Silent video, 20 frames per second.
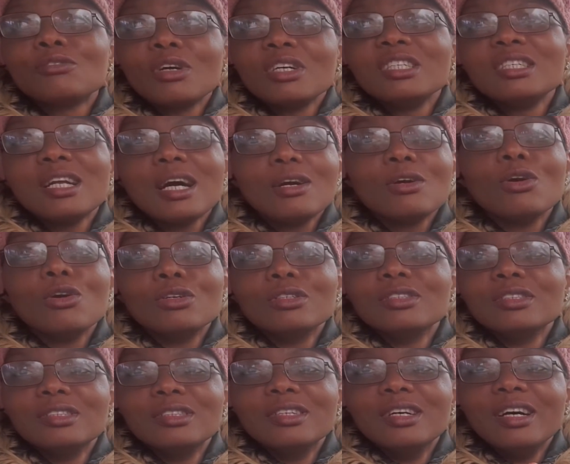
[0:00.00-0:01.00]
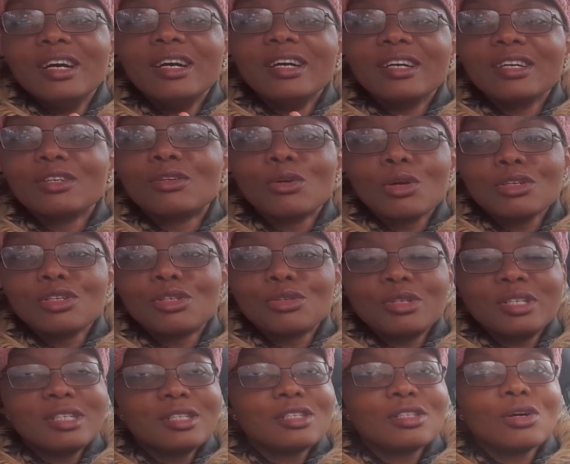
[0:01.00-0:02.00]
running out on
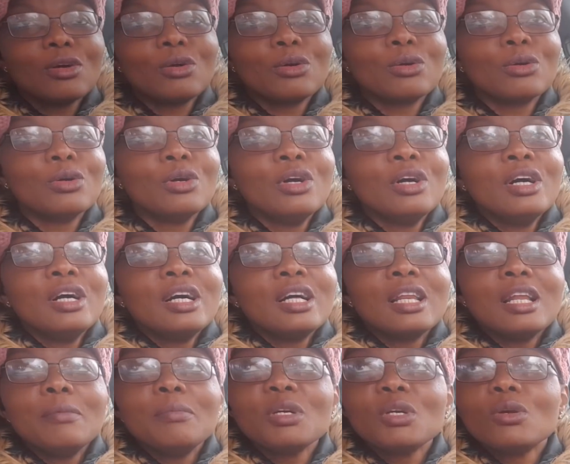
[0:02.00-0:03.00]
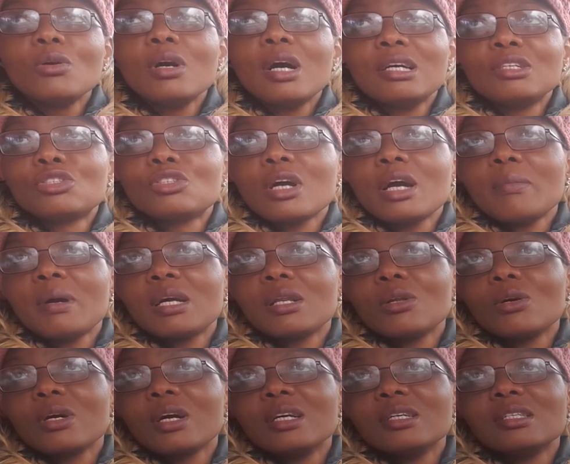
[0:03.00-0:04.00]
groceries. So let me go and try my
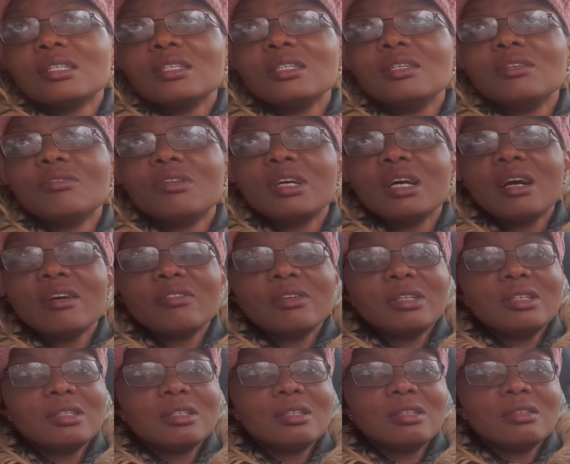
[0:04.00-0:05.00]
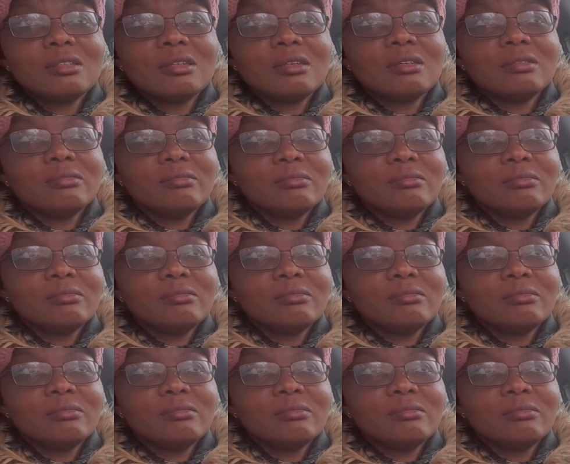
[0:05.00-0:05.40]
luck and see if they have anything there.